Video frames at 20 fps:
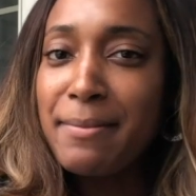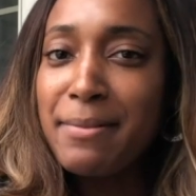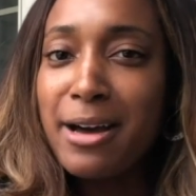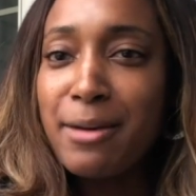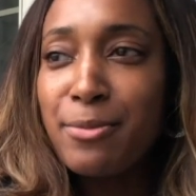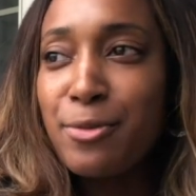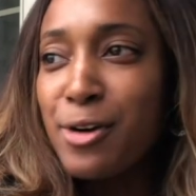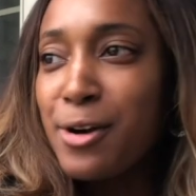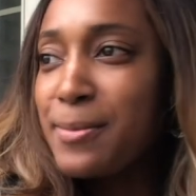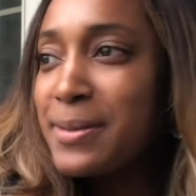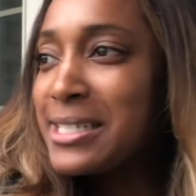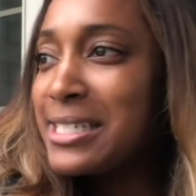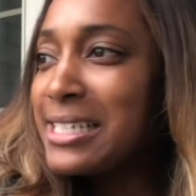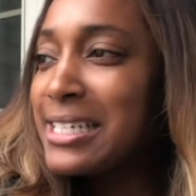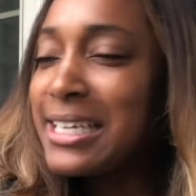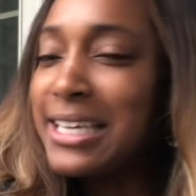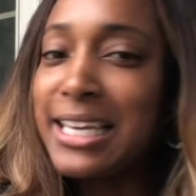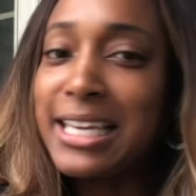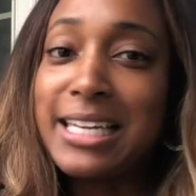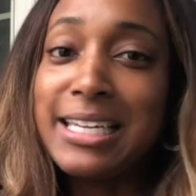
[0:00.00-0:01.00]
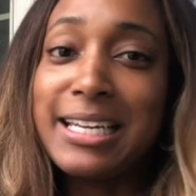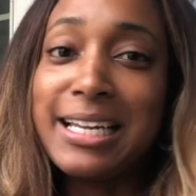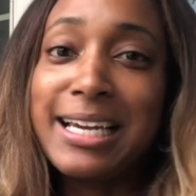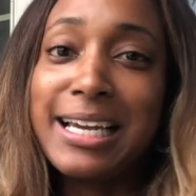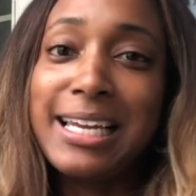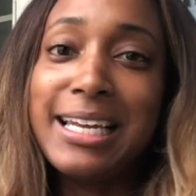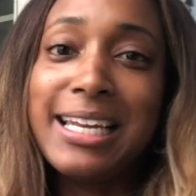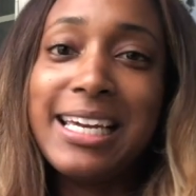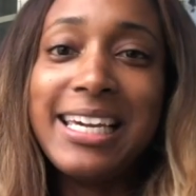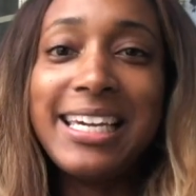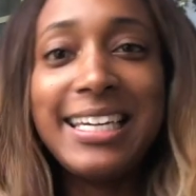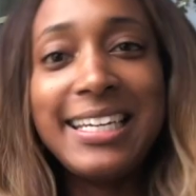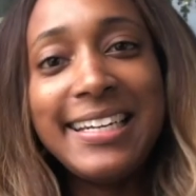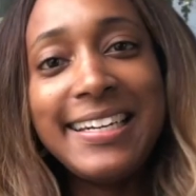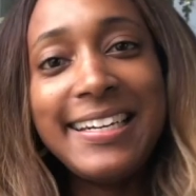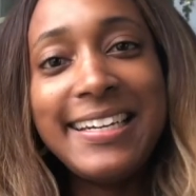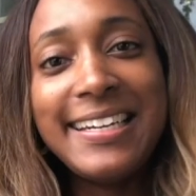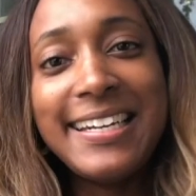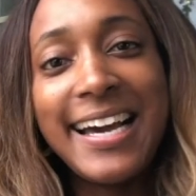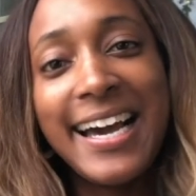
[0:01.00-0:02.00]
My boy was looking
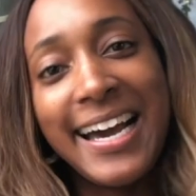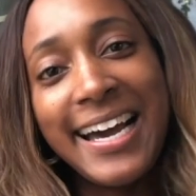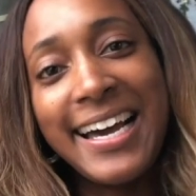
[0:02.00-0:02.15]
clean.